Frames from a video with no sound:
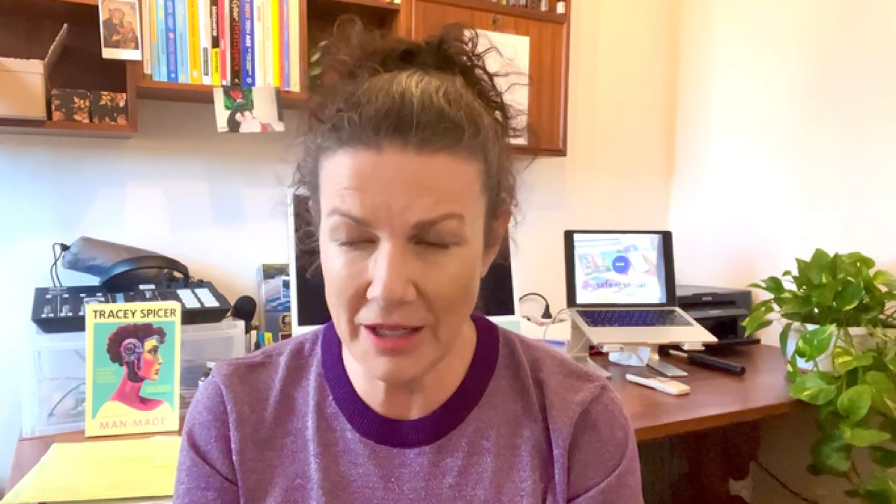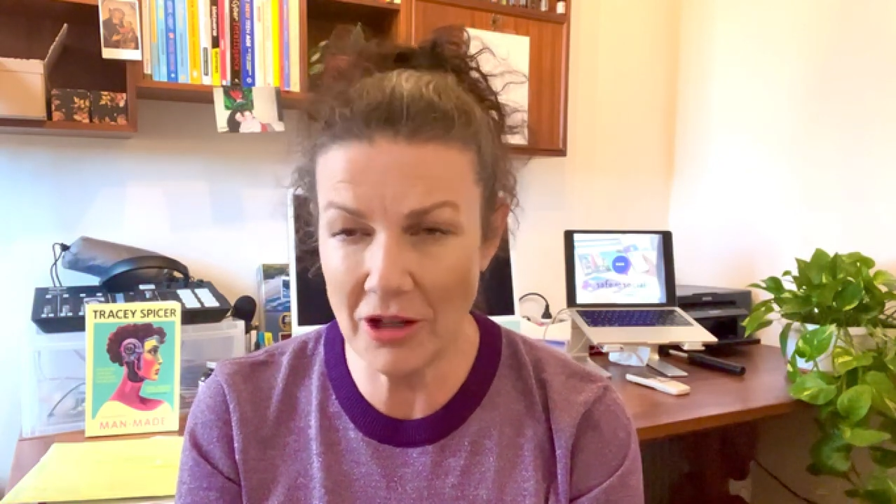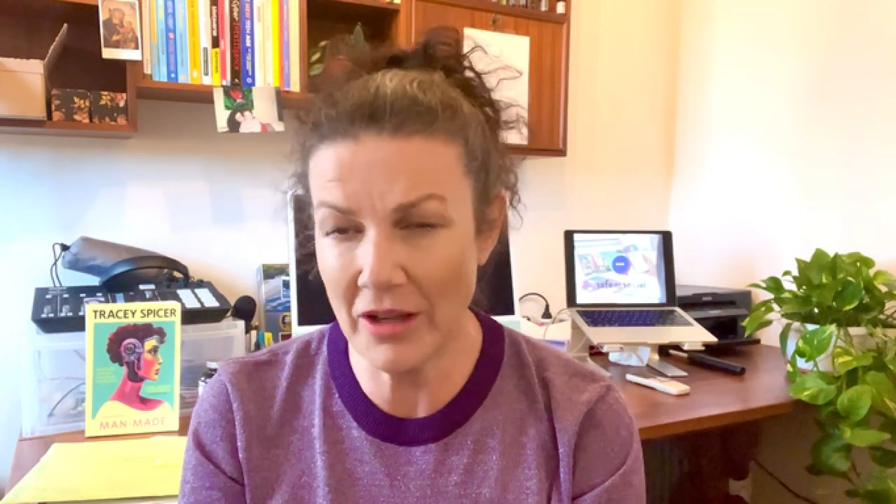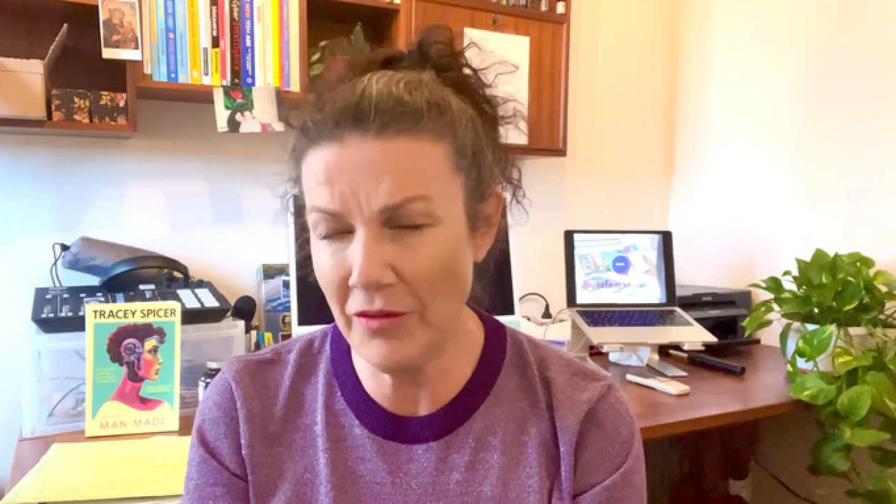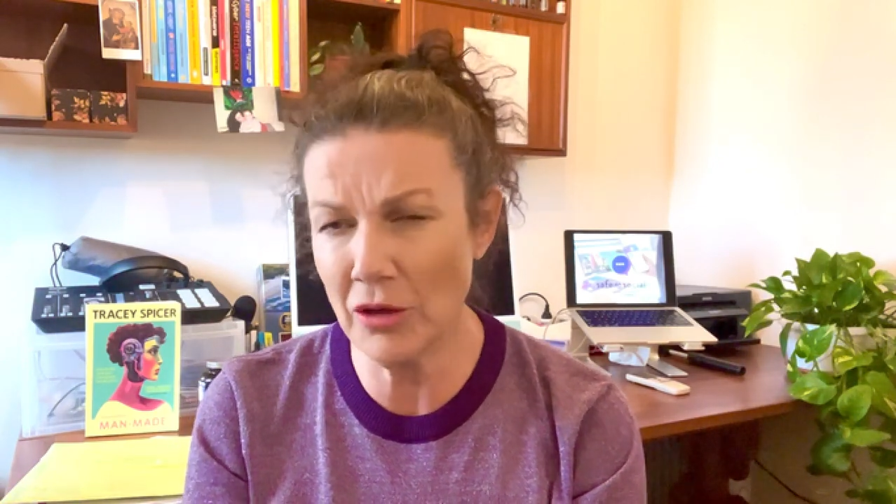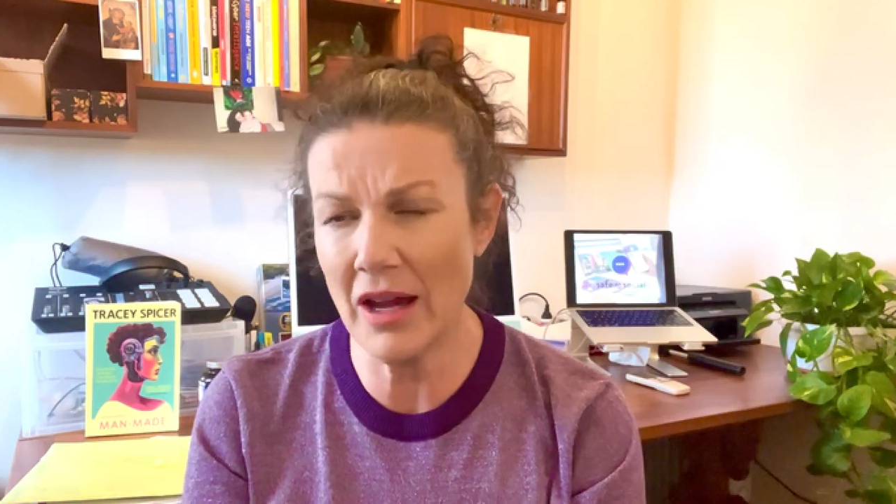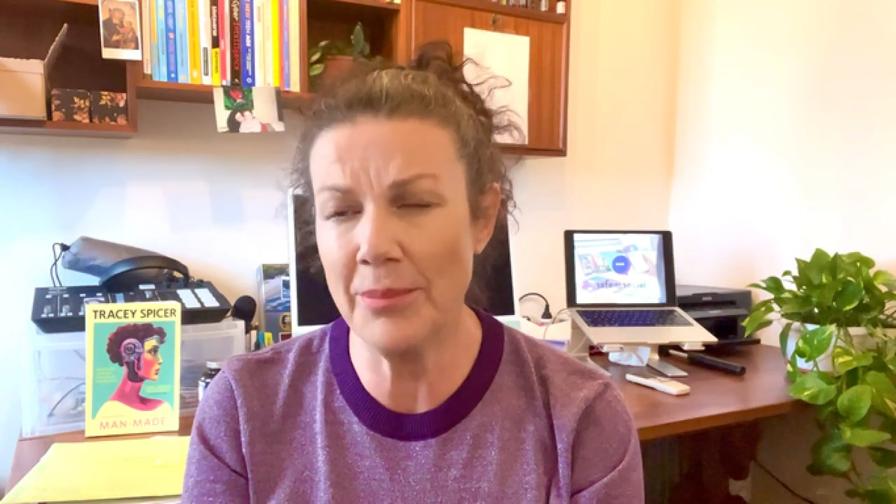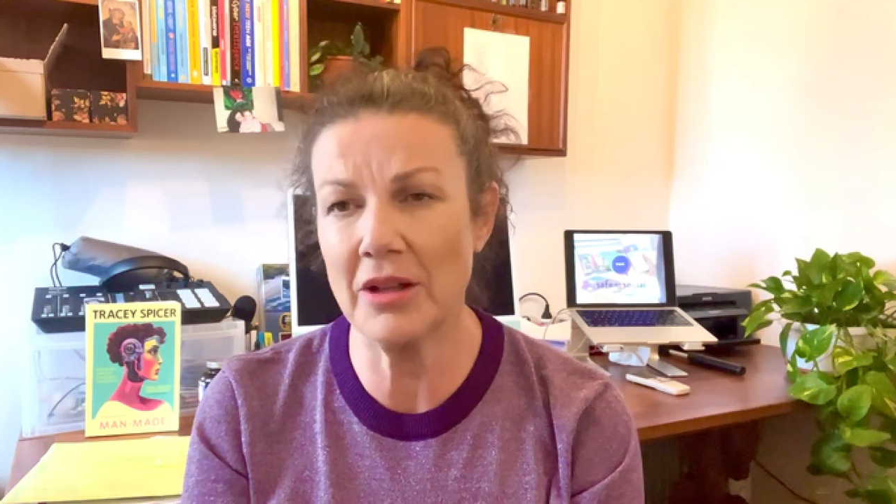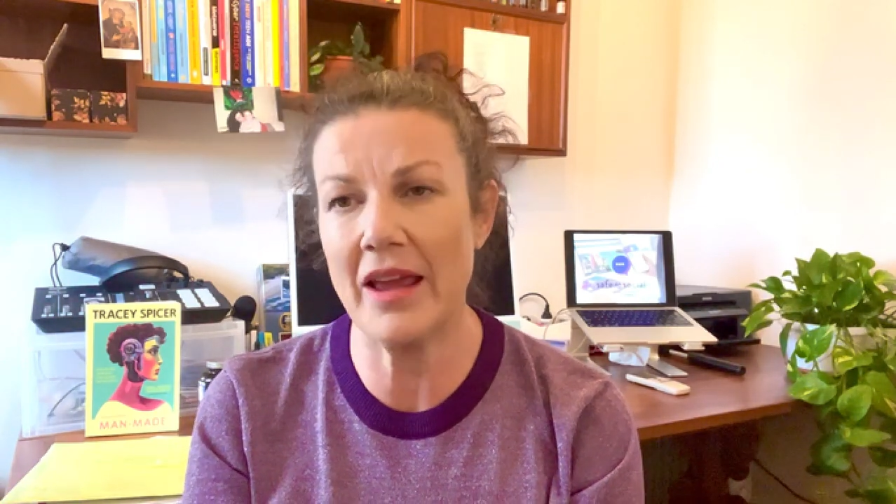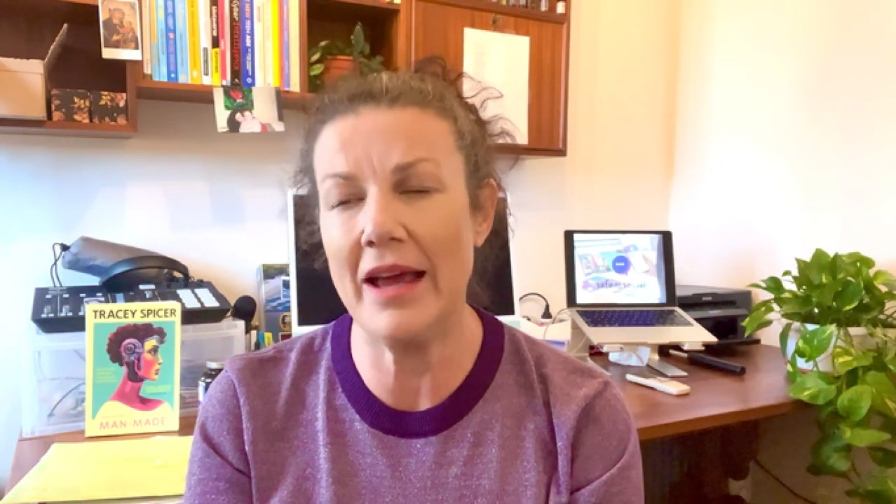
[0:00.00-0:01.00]
I'll give you a couple
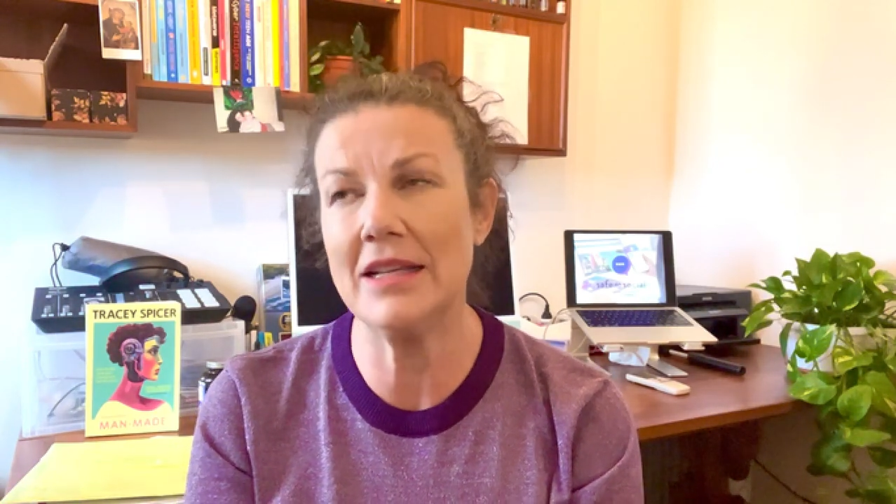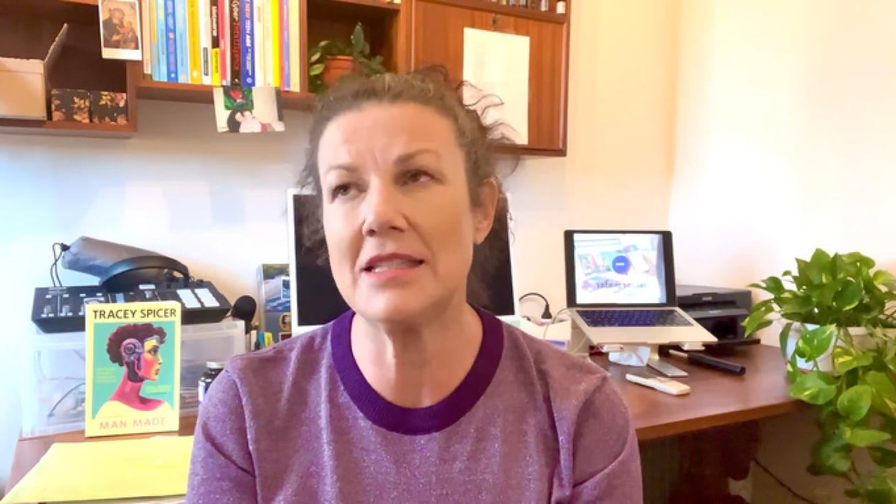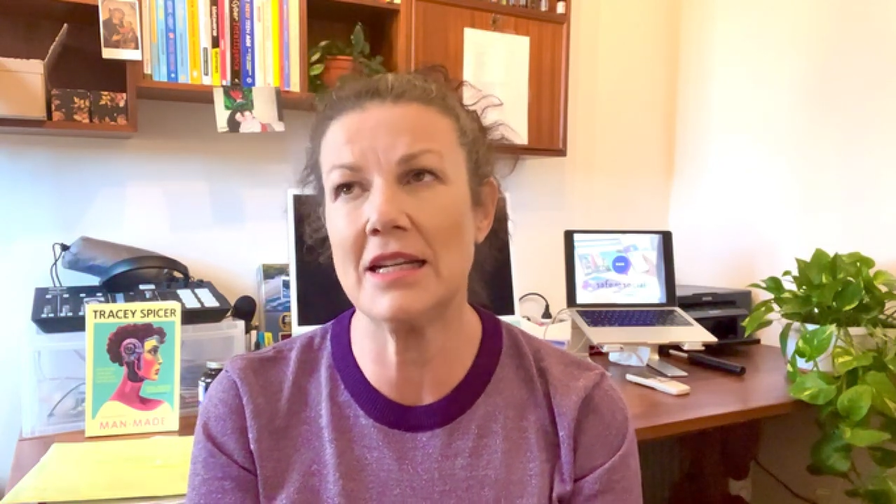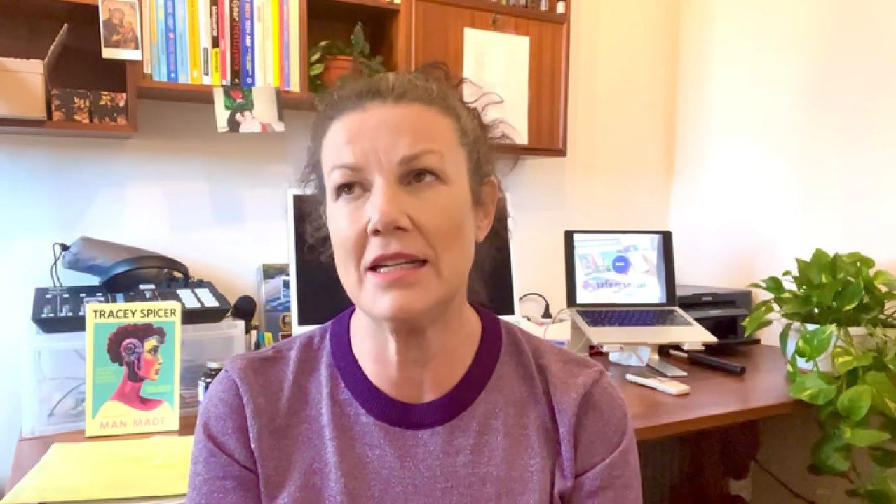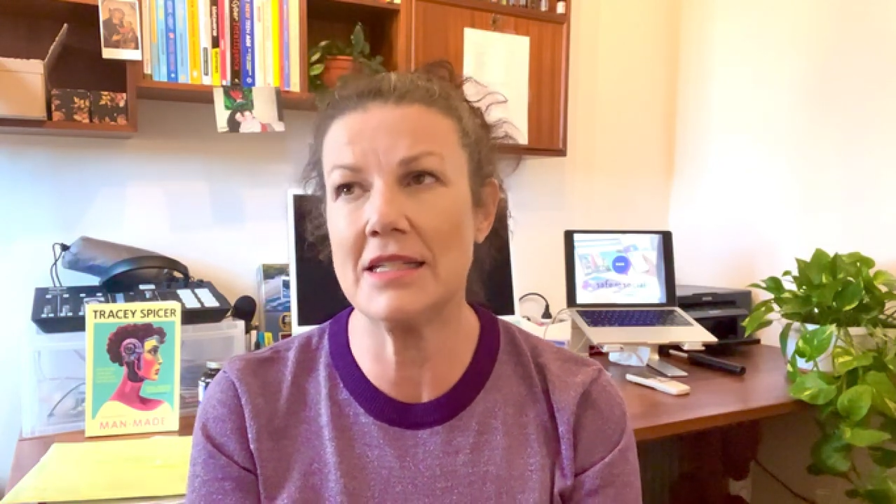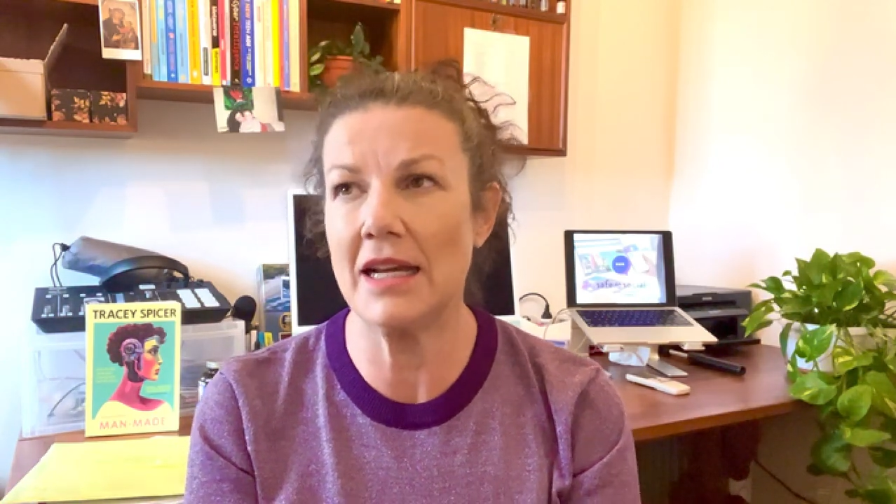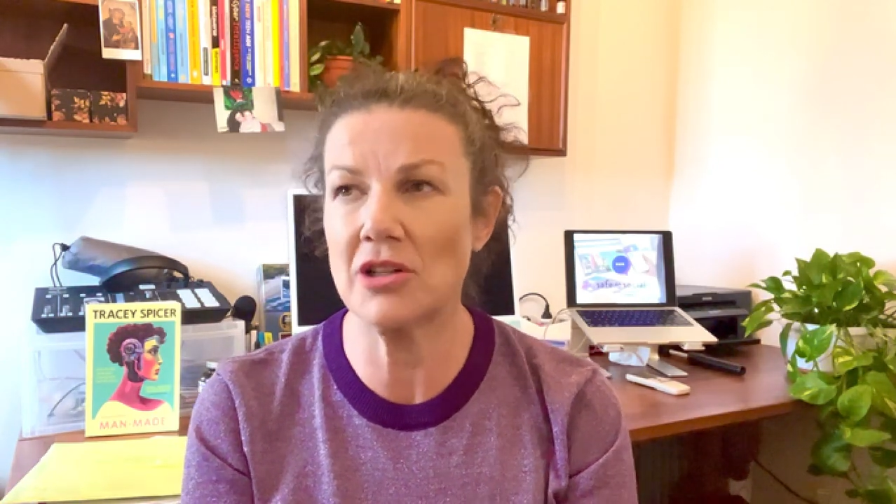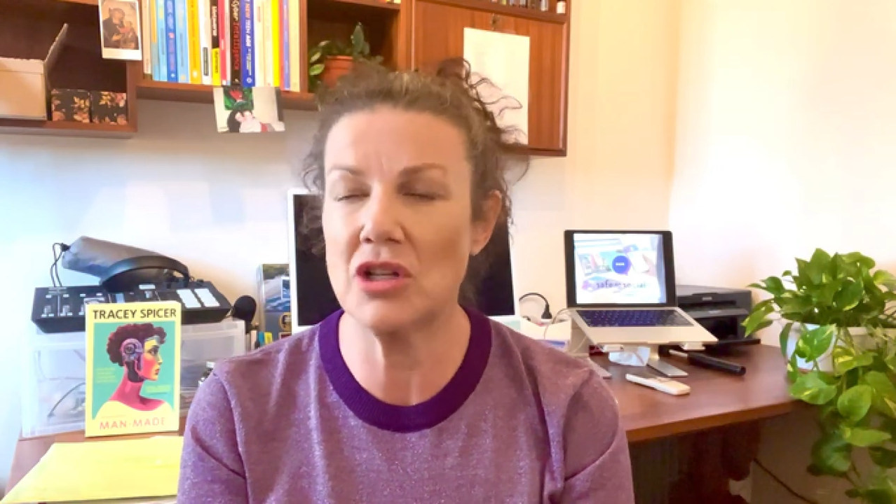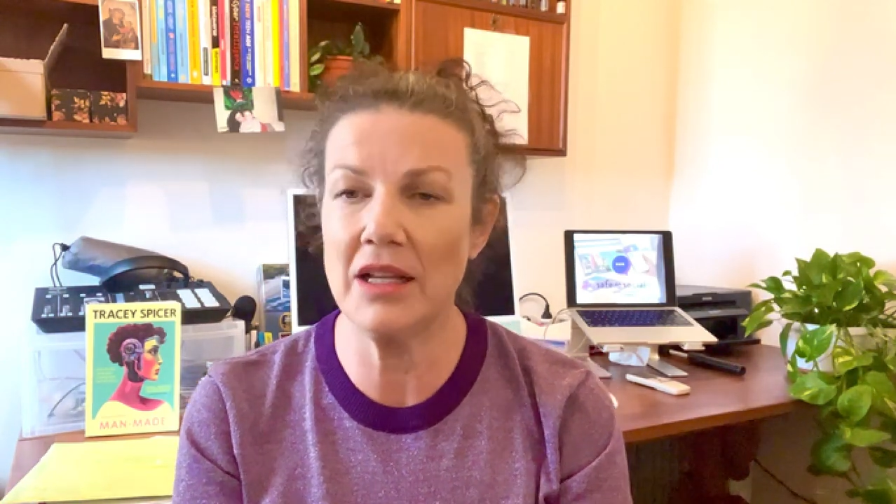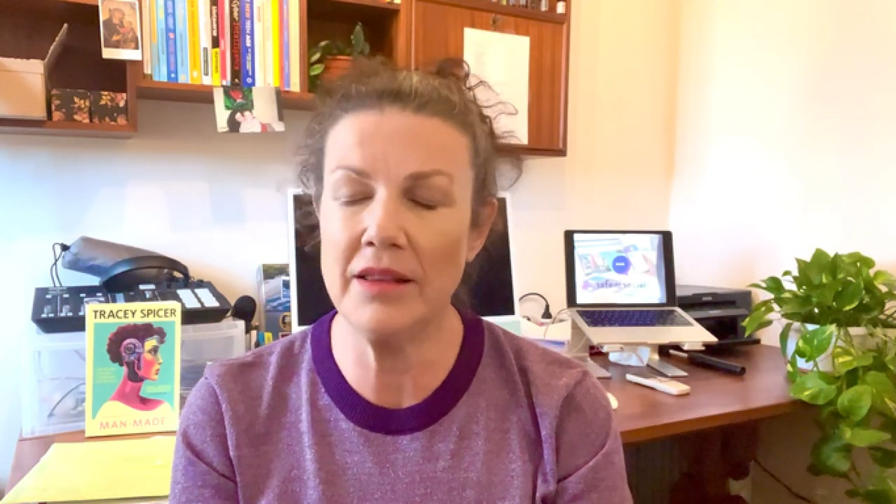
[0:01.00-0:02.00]
of case studies actually.